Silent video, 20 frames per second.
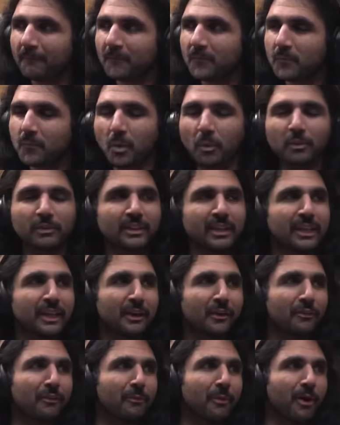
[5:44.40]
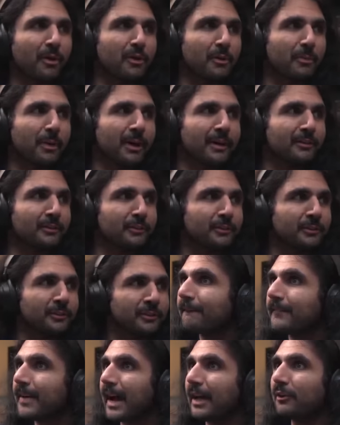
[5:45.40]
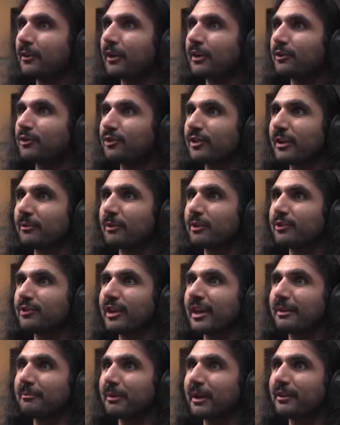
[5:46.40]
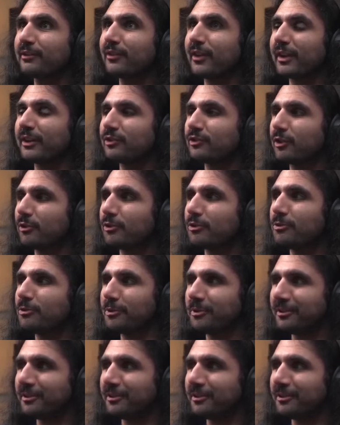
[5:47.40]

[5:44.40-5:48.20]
What was the year from All Your Base? I don't understand what he's saying, but Esfand is so cool.